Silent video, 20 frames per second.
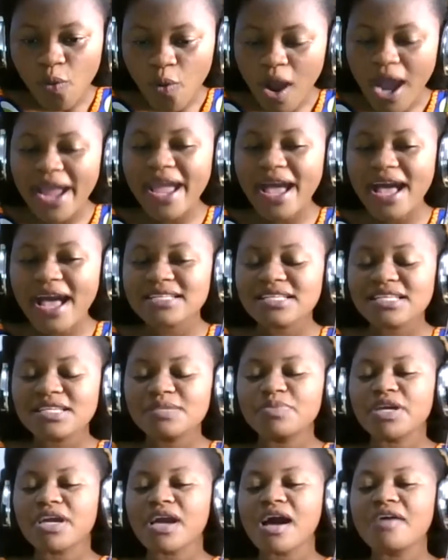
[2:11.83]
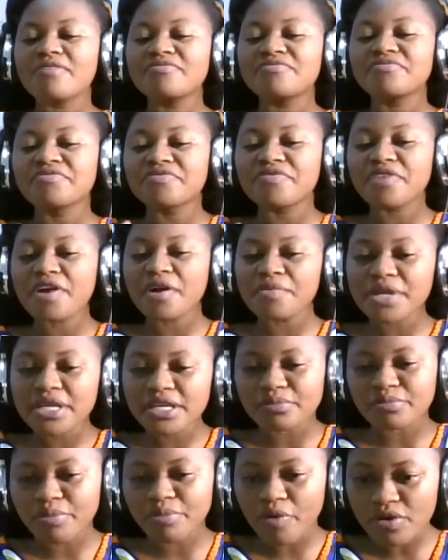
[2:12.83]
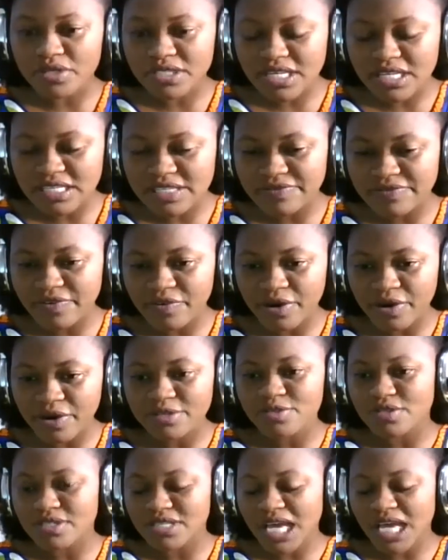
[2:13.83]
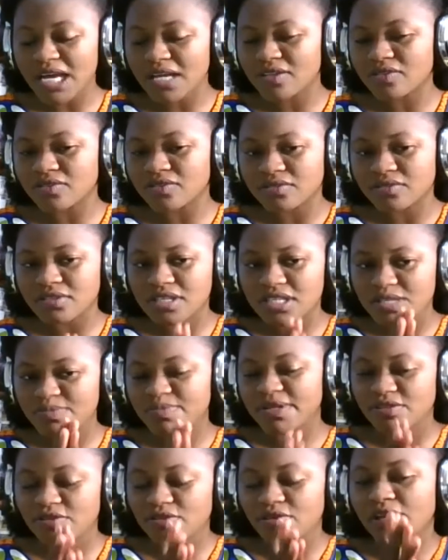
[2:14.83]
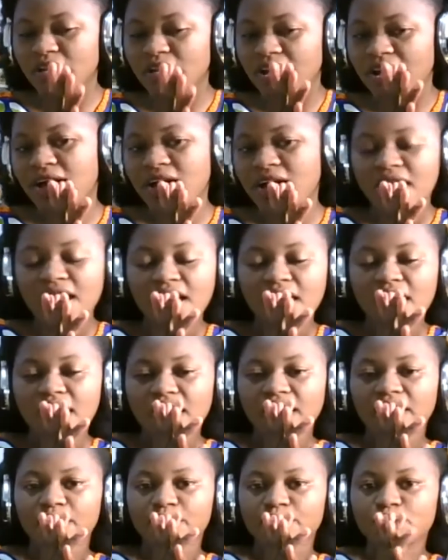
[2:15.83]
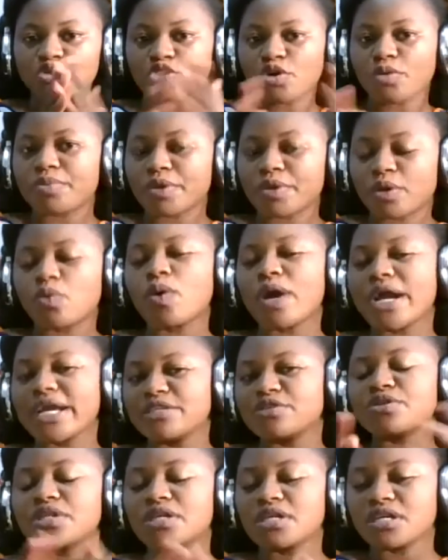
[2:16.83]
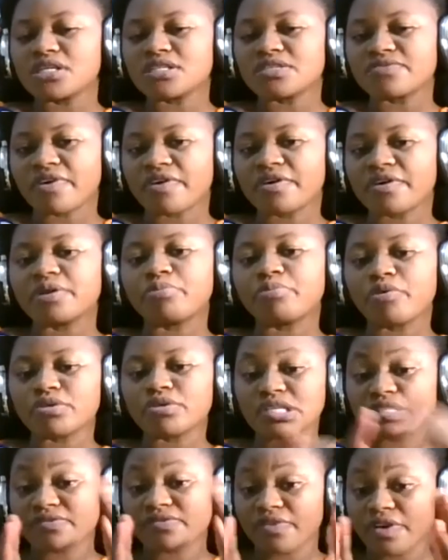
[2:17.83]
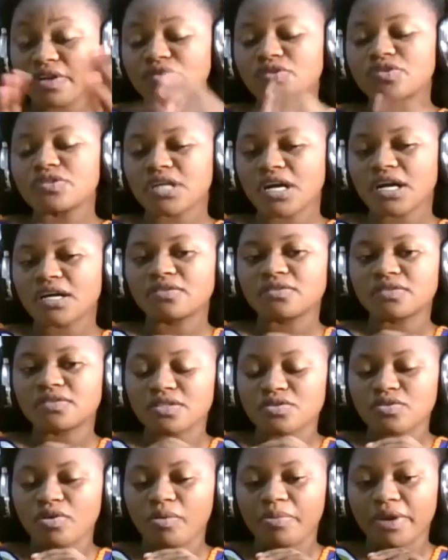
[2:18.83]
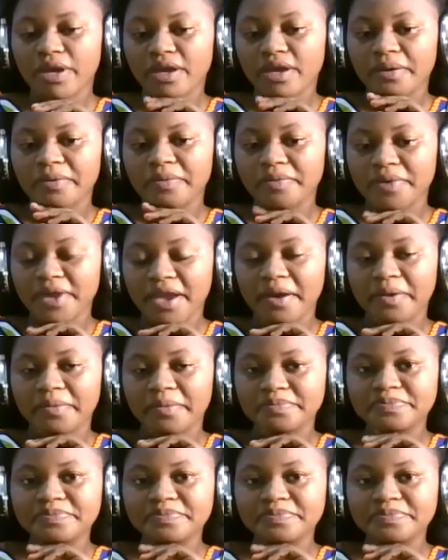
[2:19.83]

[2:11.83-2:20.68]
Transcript: Why has it become very important for us to tackle this particular topic? Why do you think it's very important for us to tackle this topic? Yeah.